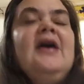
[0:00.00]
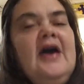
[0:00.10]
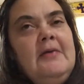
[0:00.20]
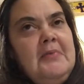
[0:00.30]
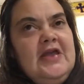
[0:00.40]

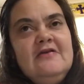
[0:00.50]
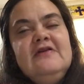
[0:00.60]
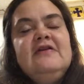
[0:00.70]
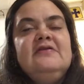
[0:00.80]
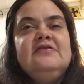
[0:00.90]
I'm better
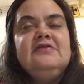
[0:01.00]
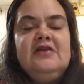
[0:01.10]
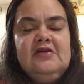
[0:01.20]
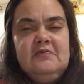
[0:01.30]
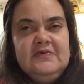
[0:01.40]
at
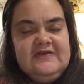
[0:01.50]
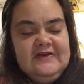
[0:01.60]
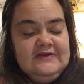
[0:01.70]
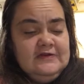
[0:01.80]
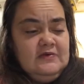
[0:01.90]
dealing with
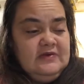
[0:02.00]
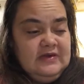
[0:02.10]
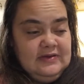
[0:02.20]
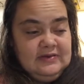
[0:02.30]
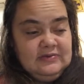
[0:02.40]
changing
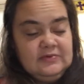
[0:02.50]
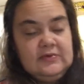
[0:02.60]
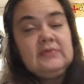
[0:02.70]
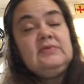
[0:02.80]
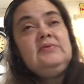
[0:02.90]
routine.
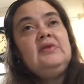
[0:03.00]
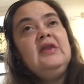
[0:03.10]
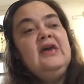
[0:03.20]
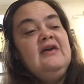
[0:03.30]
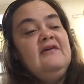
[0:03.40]

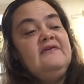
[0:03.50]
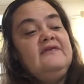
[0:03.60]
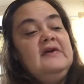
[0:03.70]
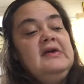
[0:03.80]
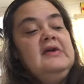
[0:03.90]
If
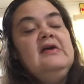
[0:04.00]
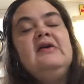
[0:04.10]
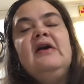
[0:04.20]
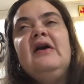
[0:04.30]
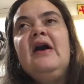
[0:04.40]

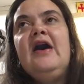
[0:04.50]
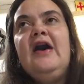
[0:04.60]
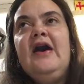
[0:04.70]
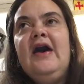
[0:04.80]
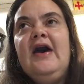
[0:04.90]

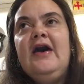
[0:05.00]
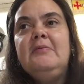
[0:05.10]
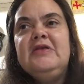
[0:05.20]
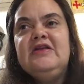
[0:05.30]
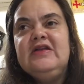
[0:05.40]

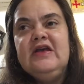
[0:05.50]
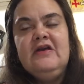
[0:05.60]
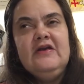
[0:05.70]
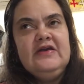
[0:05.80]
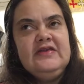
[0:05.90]
I'm in an
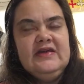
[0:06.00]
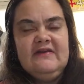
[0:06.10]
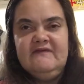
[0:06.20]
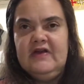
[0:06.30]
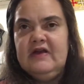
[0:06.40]
area that
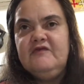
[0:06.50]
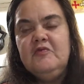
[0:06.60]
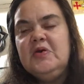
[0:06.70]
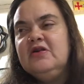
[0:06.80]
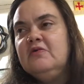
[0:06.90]
I'm very
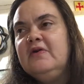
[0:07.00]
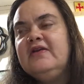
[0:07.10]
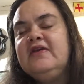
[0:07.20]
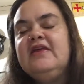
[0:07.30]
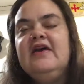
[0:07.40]
familiar
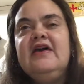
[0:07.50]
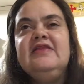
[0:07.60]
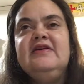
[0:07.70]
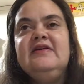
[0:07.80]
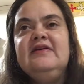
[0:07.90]
with and
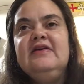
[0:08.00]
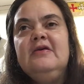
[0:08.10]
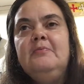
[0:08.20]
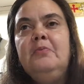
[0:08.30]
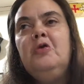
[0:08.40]
they
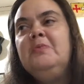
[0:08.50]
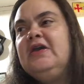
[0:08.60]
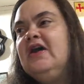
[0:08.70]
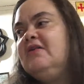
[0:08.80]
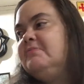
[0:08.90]
pull me
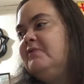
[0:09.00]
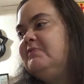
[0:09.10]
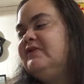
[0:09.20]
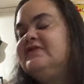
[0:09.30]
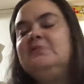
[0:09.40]
out and put
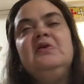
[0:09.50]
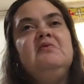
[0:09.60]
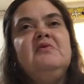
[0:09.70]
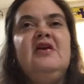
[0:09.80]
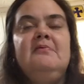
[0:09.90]
me somewhere
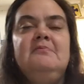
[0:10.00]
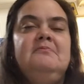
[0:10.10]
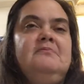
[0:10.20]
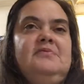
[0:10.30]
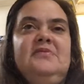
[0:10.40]
where I'm
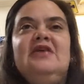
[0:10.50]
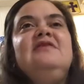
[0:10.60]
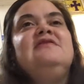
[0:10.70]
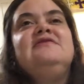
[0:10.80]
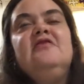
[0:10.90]
not
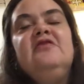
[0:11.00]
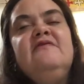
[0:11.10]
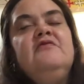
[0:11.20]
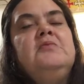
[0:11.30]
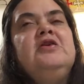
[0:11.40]
necessarily
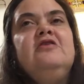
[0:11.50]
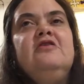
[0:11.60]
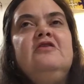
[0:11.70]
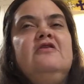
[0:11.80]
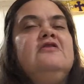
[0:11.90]

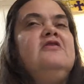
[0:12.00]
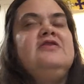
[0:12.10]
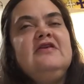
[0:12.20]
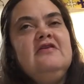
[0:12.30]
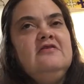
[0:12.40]
familiar or don't
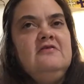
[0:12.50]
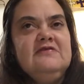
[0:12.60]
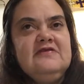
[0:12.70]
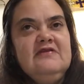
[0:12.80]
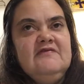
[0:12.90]
think I'll do
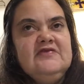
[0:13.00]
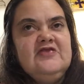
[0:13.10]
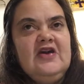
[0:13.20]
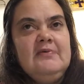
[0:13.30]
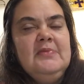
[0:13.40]
as good of a
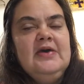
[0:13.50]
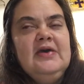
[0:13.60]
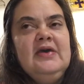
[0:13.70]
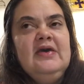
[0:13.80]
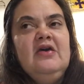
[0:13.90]
job
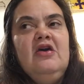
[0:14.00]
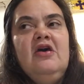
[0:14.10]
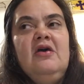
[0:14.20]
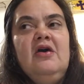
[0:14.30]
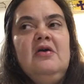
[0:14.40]

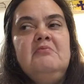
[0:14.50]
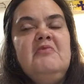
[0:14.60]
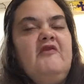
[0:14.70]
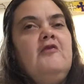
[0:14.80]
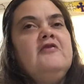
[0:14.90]

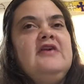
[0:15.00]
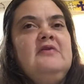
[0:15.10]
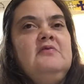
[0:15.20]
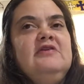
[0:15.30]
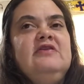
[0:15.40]
before that
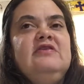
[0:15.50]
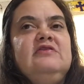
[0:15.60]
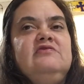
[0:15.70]
would